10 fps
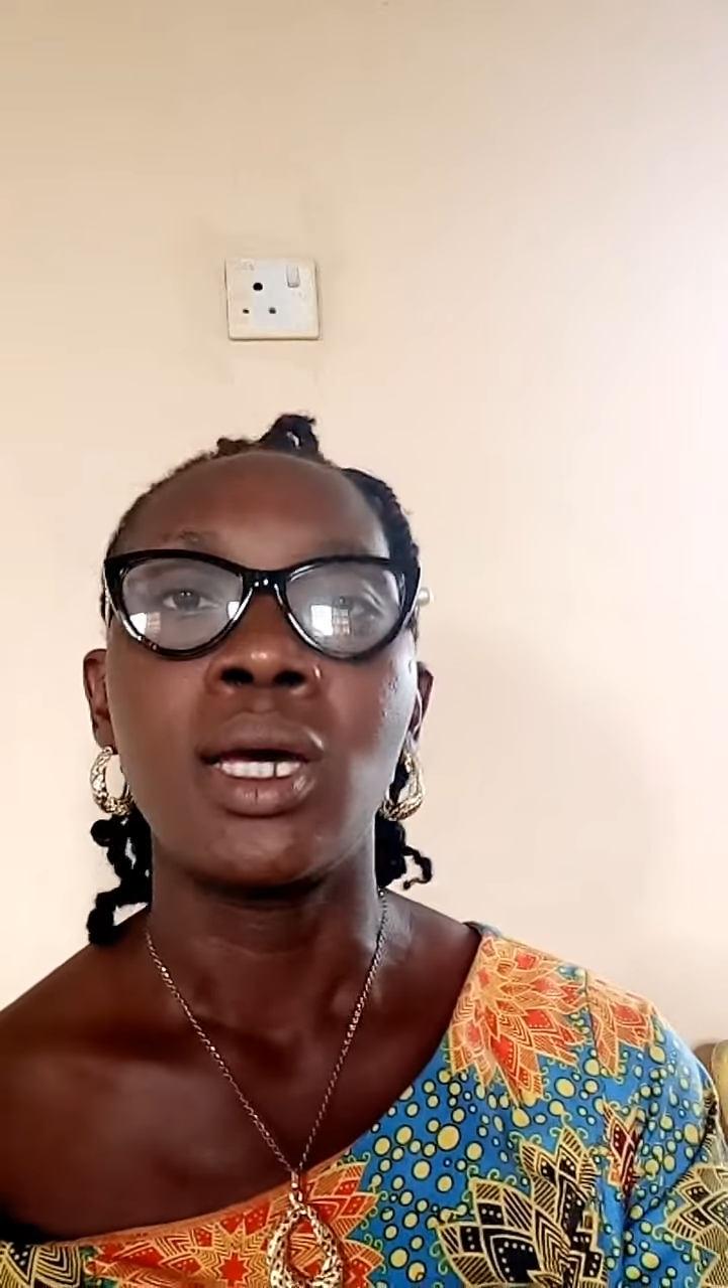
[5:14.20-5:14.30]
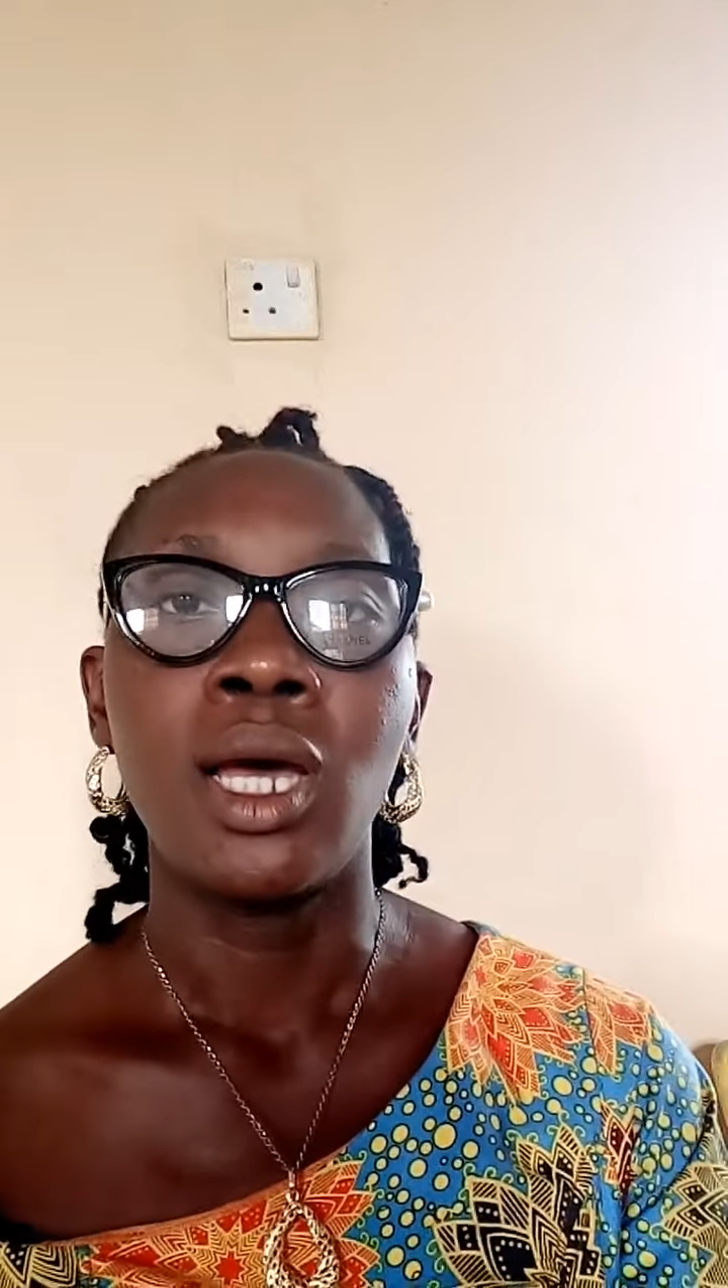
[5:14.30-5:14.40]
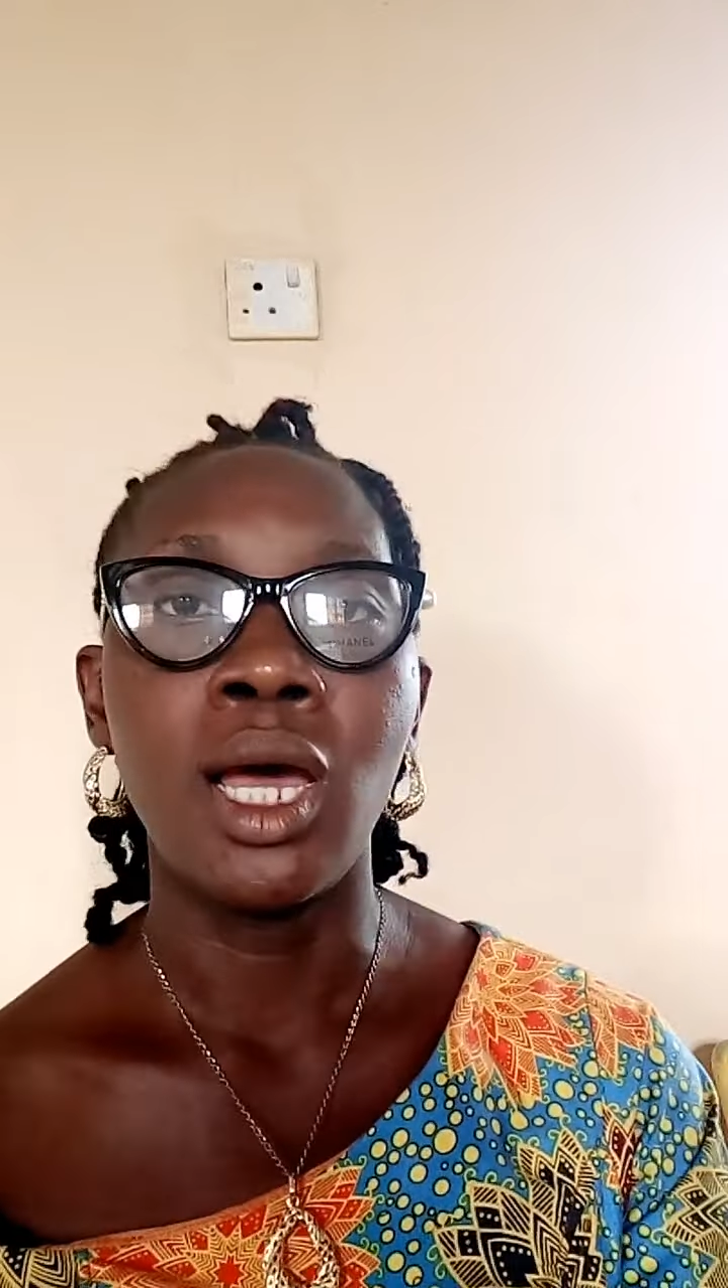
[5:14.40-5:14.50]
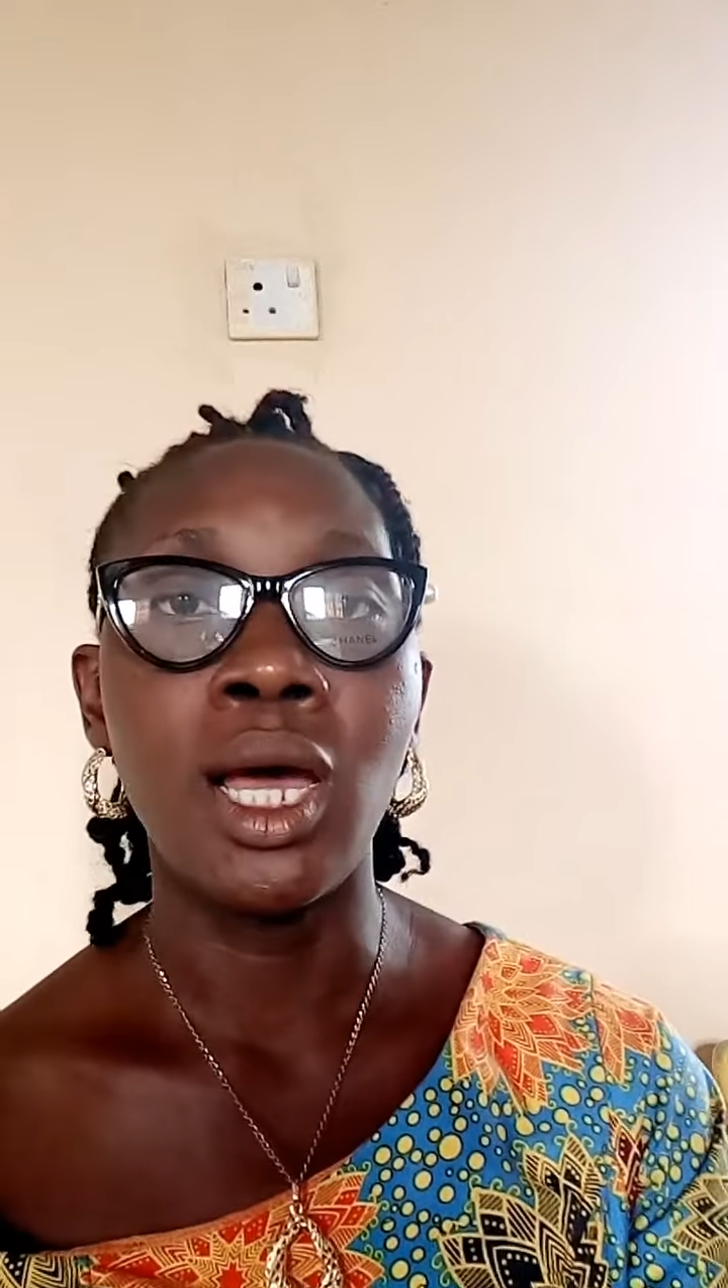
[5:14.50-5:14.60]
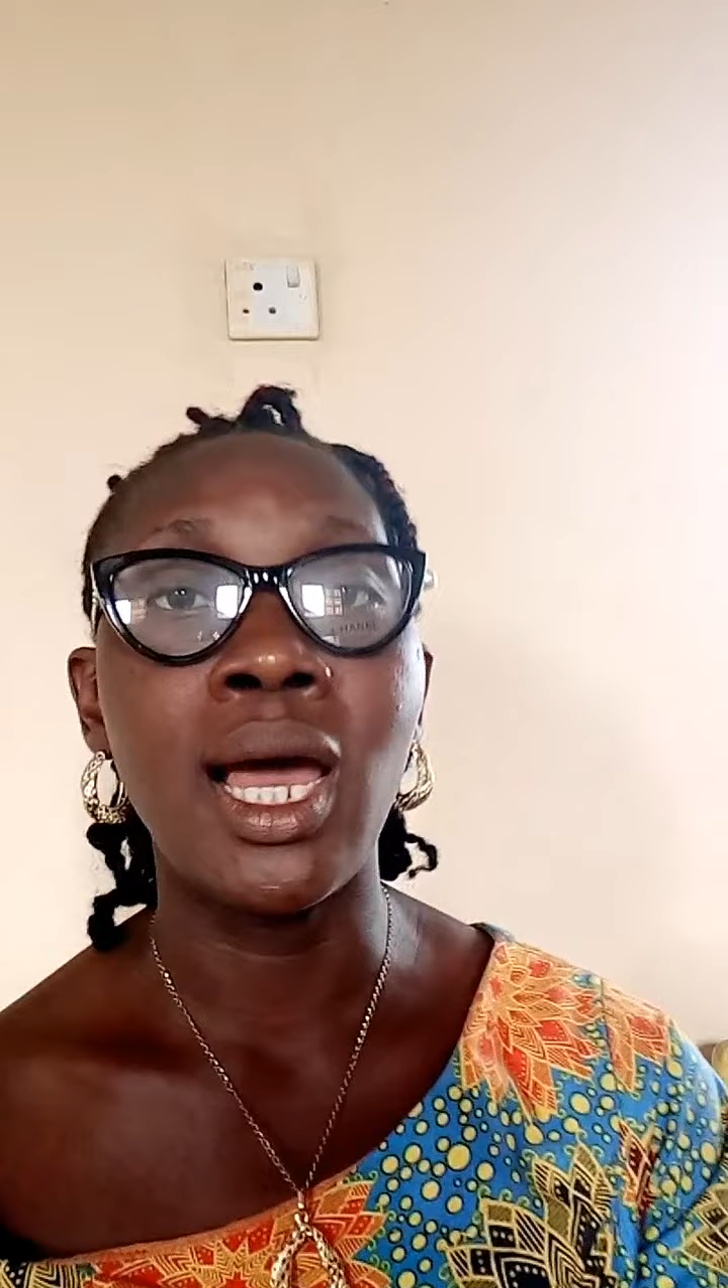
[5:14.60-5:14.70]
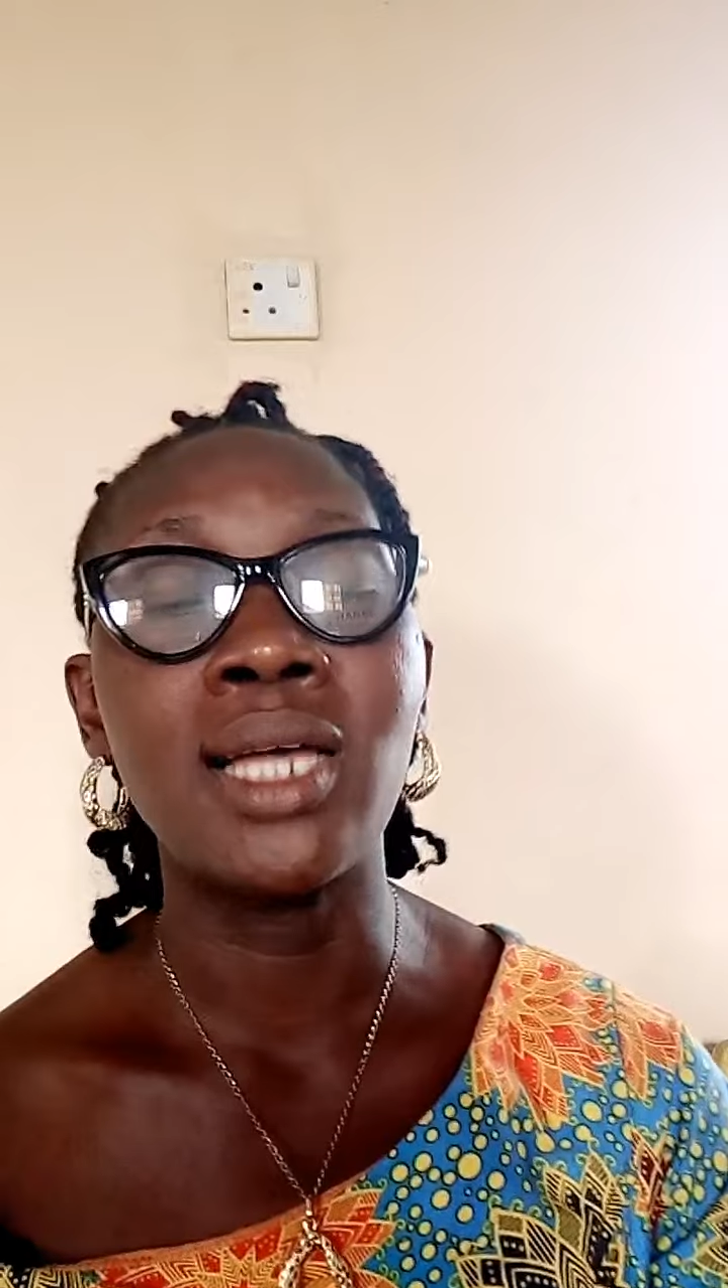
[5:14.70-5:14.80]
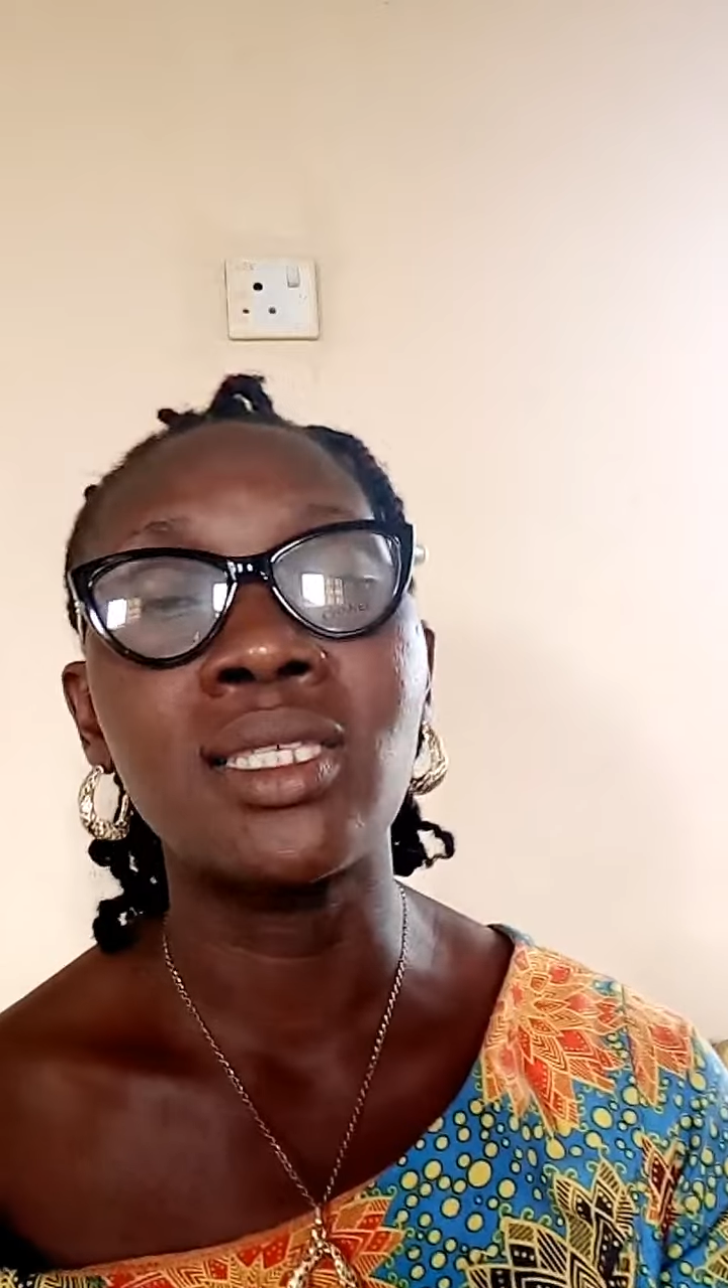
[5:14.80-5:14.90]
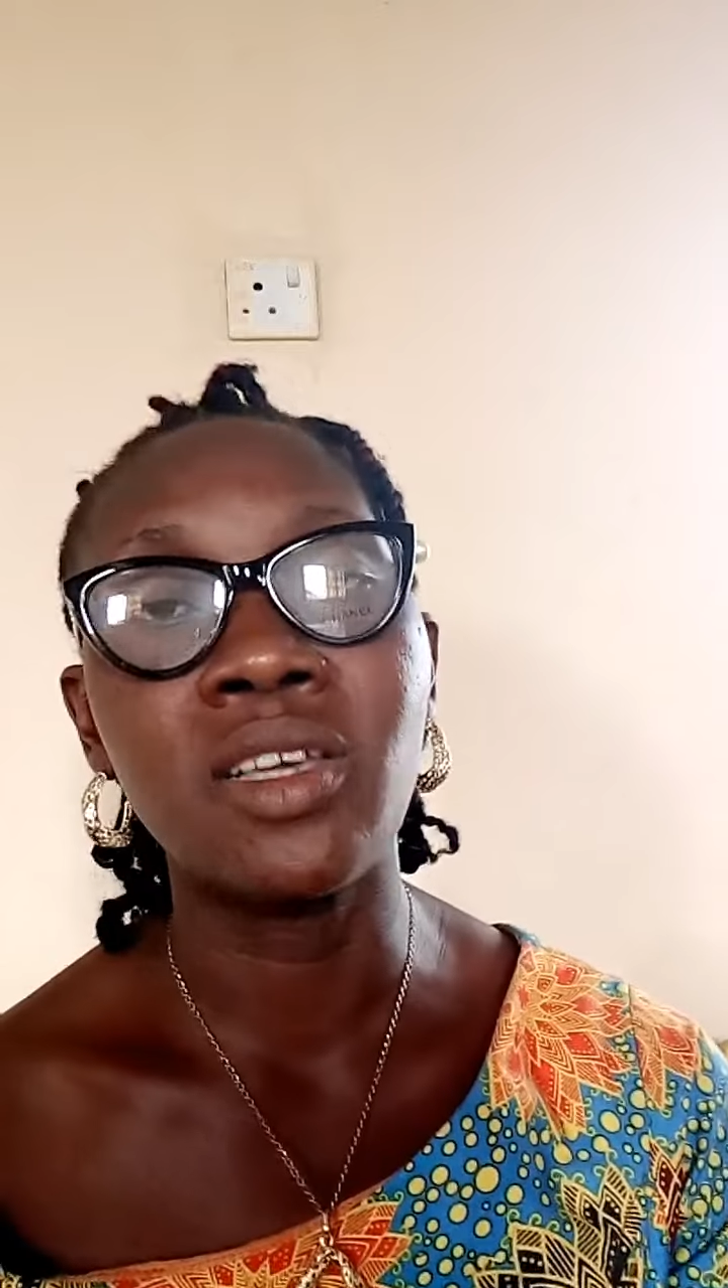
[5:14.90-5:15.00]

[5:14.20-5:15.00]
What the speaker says: and